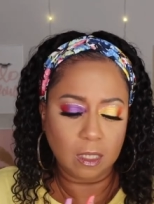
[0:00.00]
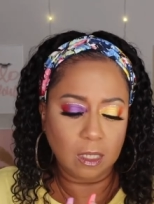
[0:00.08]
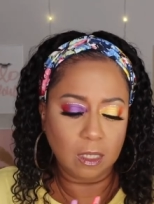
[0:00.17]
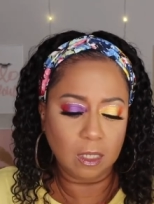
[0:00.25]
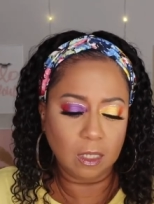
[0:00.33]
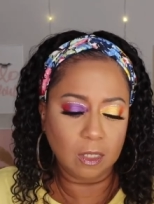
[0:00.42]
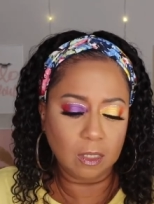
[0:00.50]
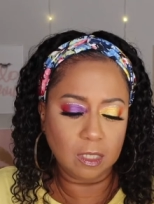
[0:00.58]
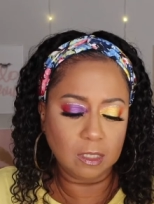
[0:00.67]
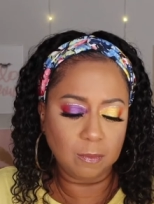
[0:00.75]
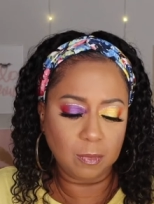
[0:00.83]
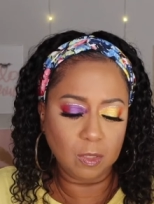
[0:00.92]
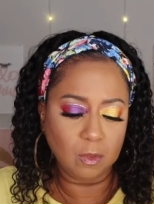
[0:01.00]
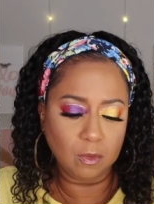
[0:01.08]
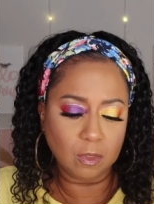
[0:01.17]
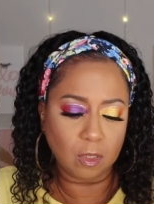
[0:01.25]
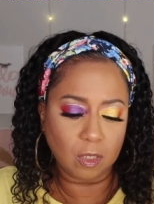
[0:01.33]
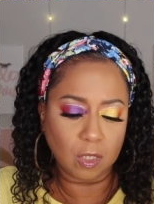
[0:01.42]
All these
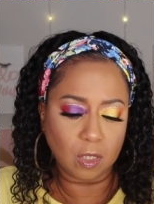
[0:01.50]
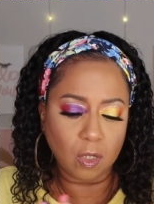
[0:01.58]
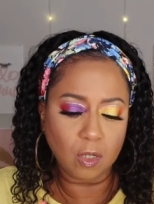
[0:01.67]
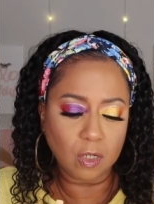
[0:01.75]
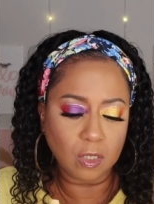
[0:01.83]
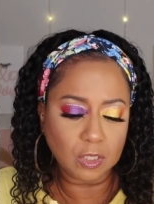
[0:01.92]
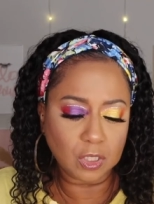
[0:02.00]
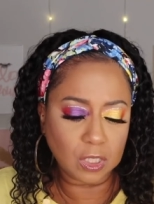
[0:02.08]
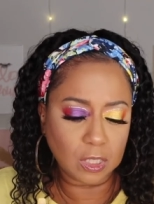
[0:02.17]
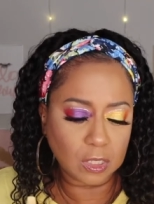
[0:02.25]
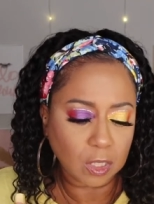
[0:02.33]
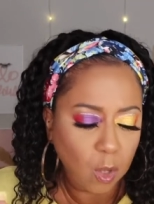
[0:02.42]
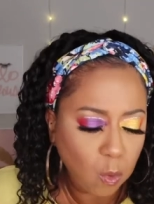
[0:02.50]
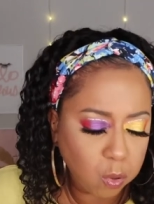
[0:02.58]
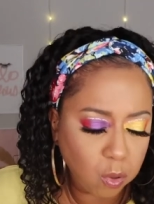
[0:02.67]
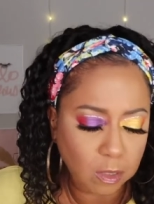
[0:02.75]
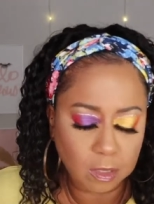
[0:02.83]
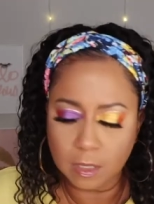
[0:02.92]
blues are gorgeous.
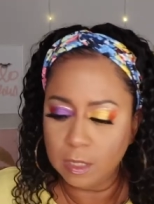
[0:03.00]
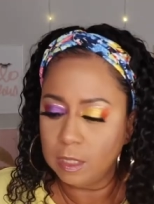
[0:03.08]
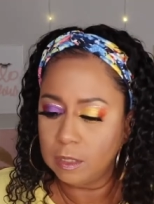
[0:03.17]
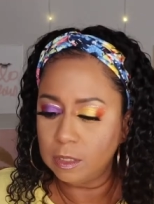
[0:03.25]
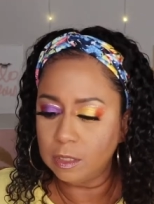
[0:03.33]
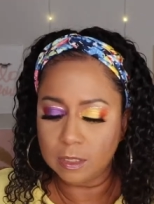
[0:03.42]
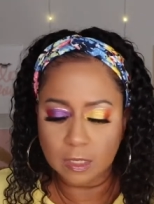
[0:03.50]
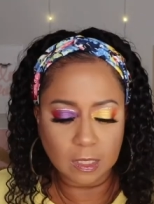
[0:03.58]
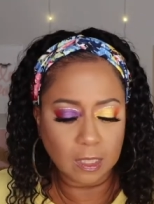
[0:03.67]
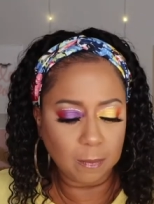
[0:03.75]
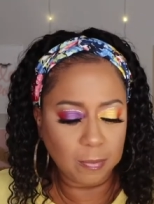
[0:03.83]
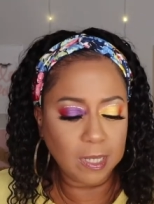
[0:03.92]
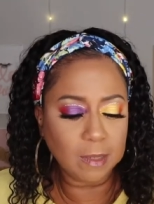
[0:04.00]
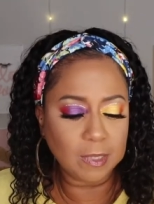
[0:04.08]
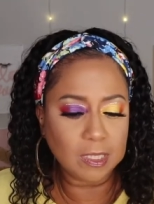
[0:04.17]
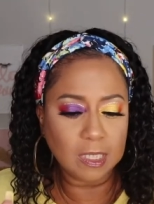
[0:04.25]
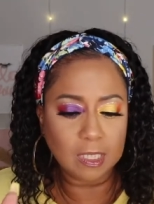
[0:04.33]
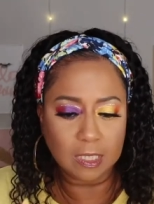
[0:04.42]
Look, see, they
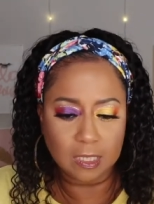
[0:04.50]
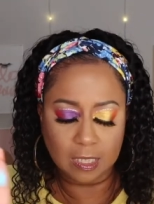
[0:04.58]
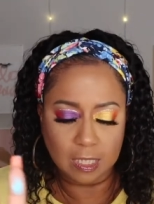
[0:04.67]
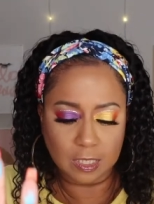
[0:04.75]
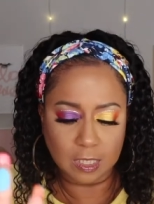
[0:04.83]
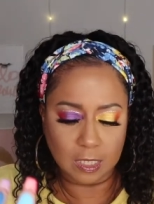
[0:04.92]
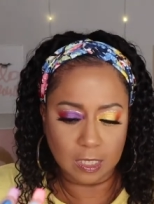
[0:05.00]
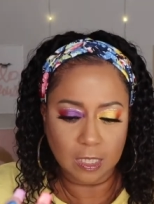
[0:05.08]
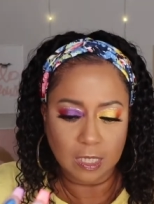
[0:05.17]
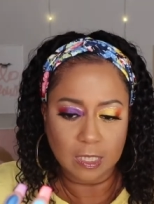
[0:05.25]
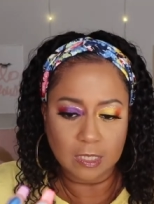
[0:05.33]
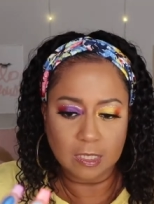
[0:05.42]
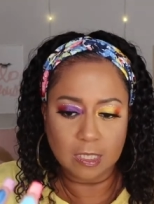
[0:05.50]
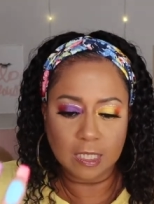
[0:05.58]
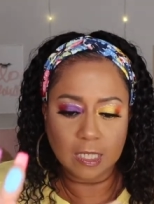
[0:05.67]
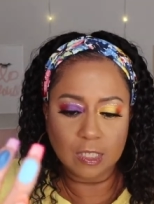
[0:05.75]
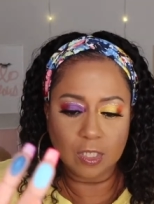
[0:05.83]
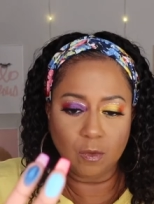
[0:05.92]
pigmented that, uh,
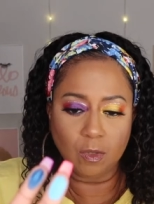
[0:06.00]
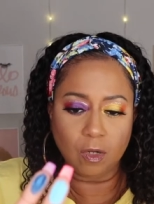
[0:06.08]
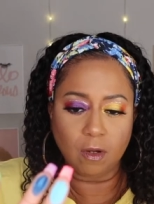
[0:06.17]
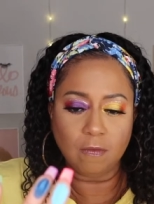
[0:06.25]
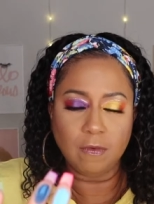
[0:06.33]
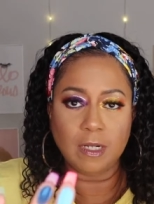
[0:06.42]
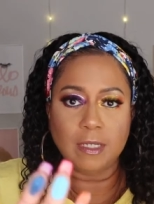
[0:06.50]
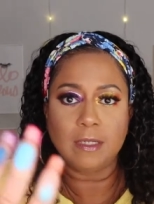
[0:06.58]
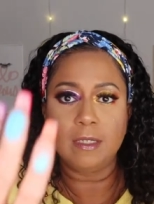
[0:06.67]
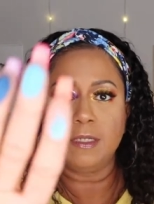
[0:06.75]
dig into it already.